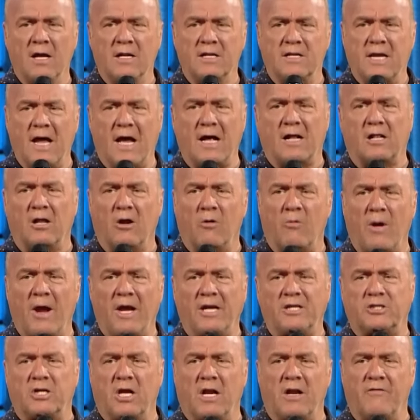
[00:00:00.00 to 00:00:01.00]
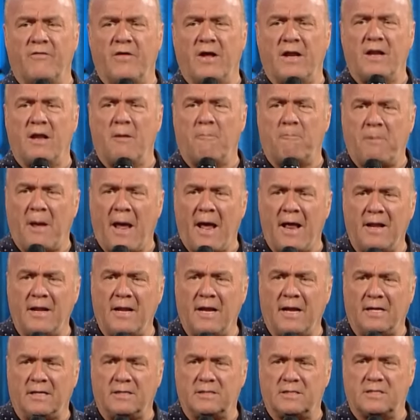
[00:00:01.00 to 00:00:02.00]
Declaration of
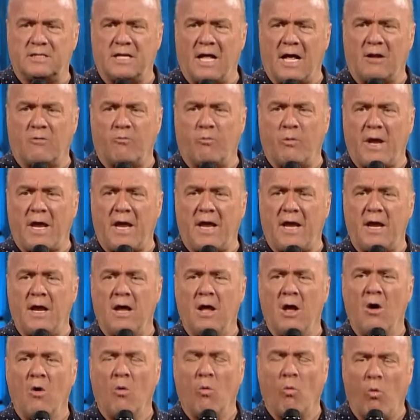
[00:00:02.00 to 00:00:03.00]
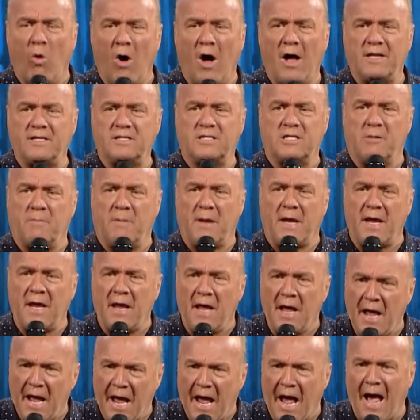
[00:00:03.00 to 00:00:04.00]
Independence that we want to be
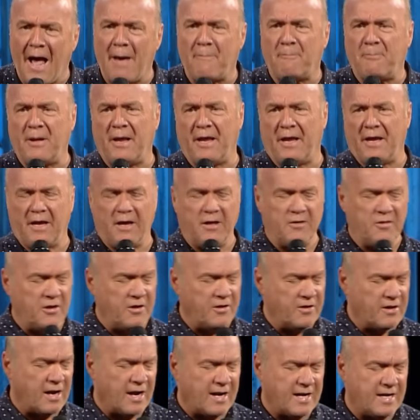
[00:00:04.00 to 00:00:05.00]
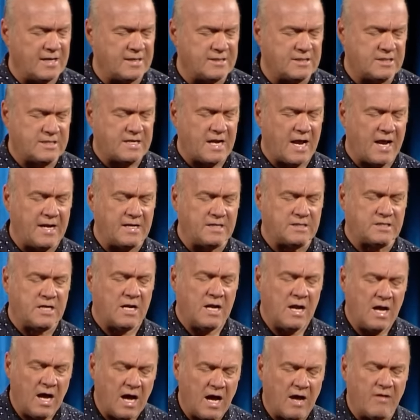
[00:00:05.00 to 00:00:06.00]
happy in the United States
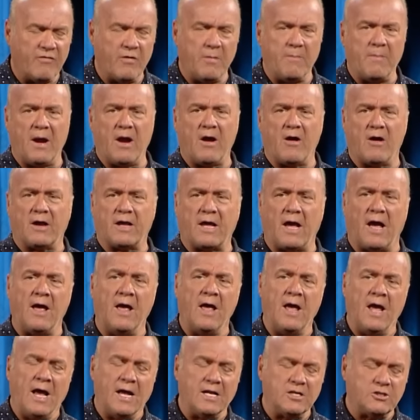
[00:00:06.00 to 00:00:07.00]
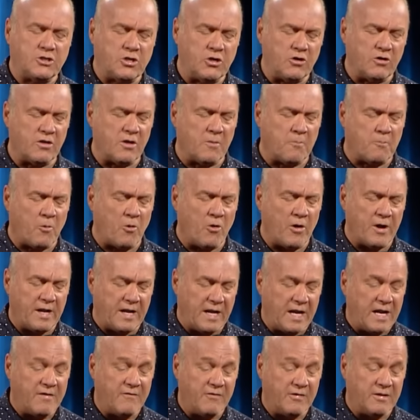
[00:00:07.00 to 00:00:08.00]
of America. And to the point,
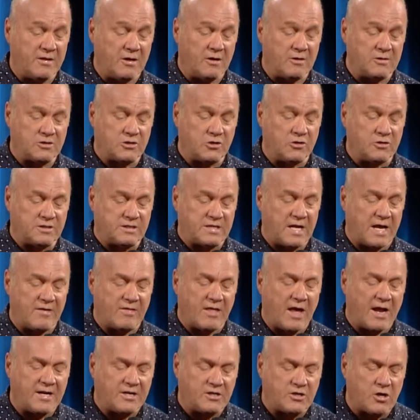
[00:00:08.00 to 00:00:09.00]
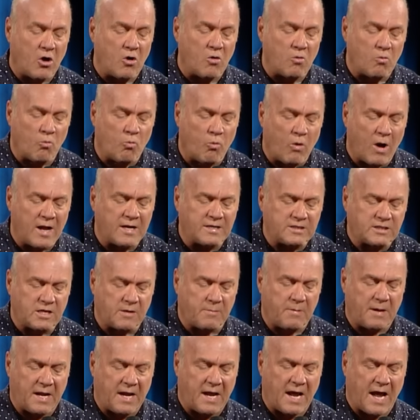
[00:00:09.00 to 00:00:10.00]
even those who say they don't want to
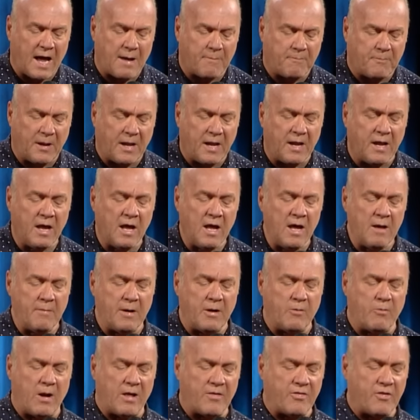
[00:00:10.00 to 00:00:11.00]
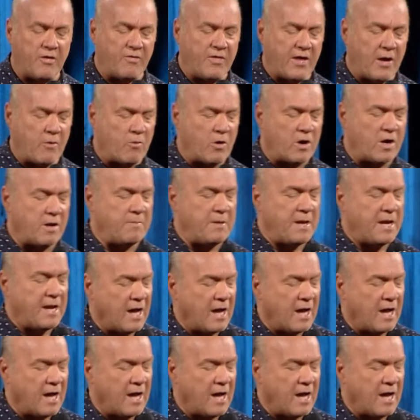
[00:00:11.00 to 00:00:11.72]
be happy, but rather they want to be